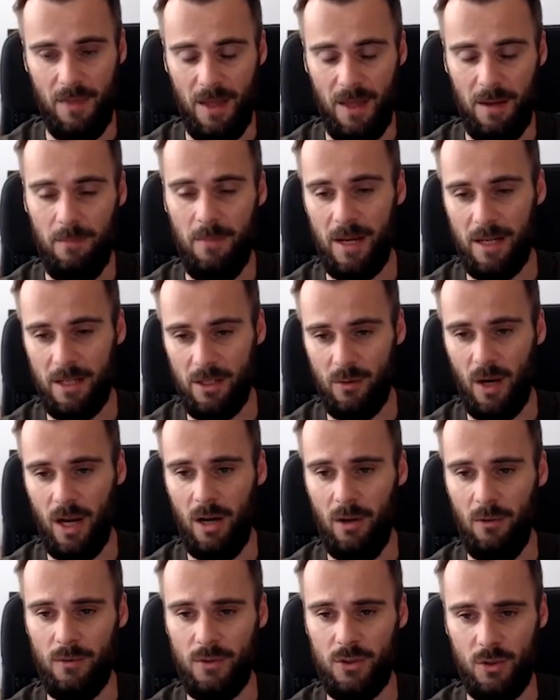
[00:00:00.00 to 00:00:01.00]

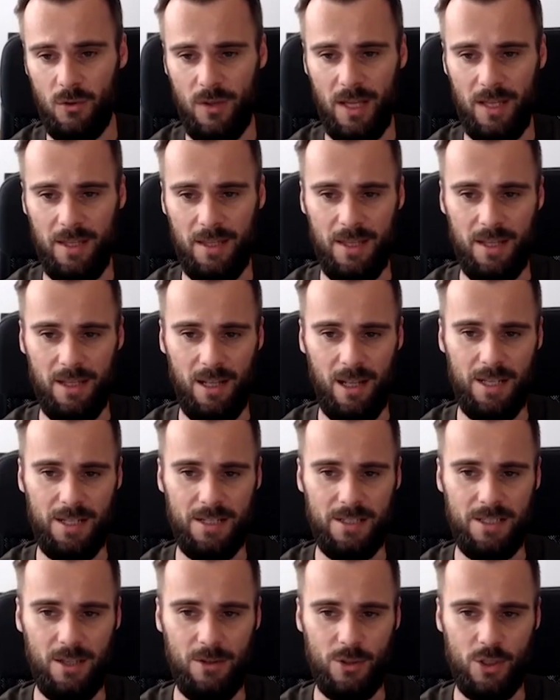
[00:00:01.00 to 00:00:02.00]
background. So then the
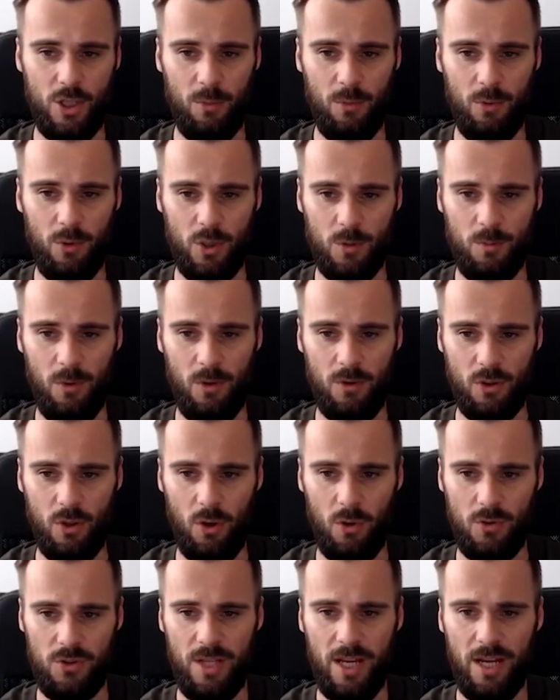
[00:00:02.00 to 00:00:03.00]
LinkedIn summary response
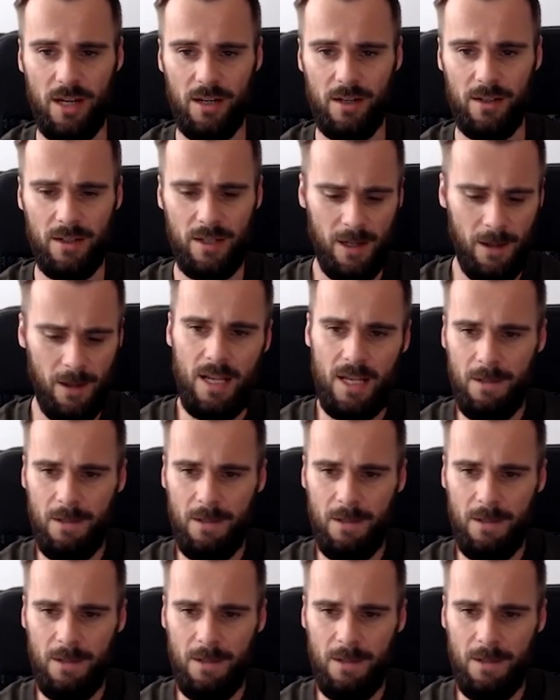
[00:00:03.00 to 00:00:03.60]
goes there.